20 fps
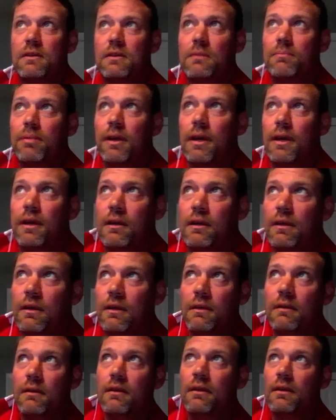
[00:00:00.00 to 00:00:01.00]
you're playing
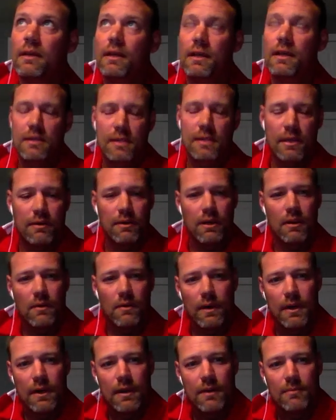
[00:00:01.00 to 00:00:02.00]
in leagues that
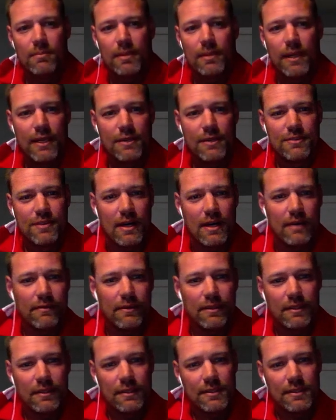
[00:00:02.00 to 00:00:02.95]
require plane travel,